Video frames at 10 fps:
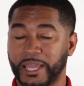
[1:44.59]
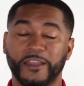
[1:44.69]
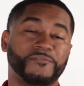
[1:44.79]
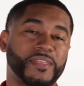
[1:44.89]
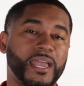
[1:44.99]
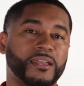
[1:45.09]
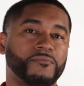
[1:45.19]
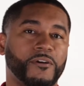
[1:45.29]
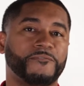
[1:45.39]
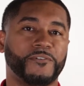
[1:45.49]
if they can
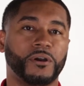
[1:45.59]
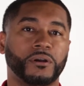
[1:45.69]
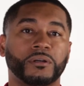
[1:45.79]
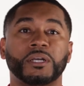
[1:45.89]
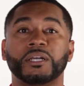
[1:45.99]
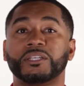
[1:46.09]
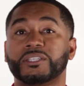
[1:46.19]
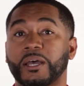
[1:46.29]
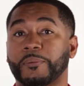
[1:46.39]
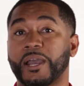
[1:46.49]
refer
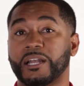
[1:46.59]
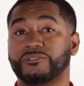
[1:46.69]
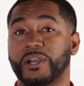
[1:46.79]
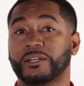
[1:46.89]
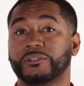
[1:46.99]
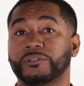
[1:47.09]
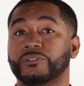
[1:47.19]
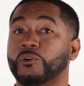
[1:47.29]
subcontractors